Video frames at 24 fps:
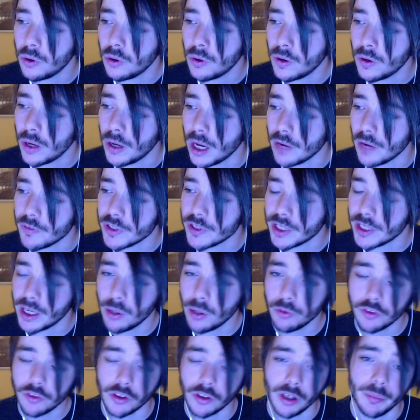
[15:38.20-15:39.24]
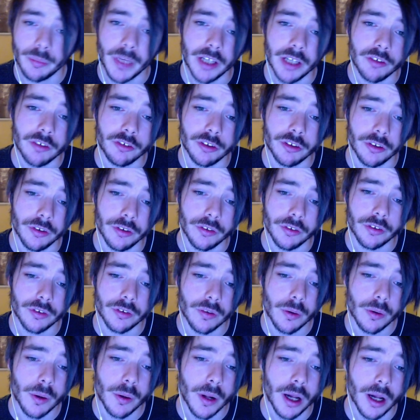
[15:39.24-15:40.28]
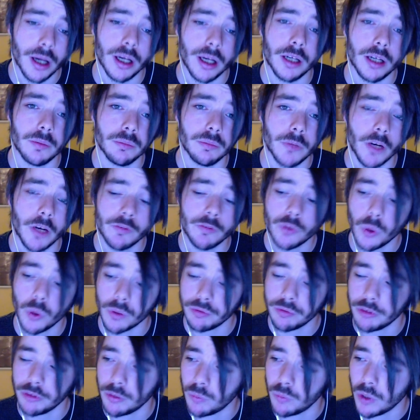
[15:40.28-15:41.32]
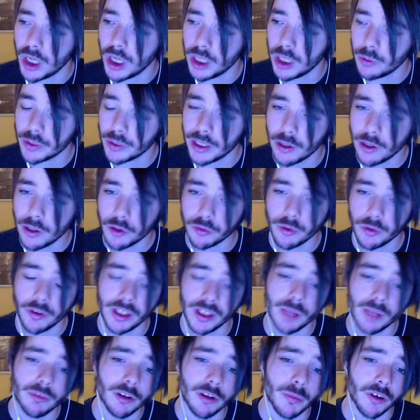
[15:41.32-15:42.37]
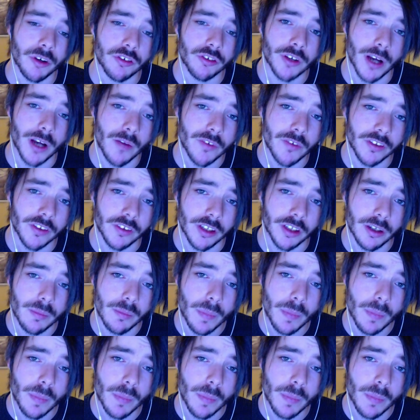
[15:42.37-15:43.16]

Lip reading: everything else that I mentioned. I've talked for a while now, so I think that pretty much covers it.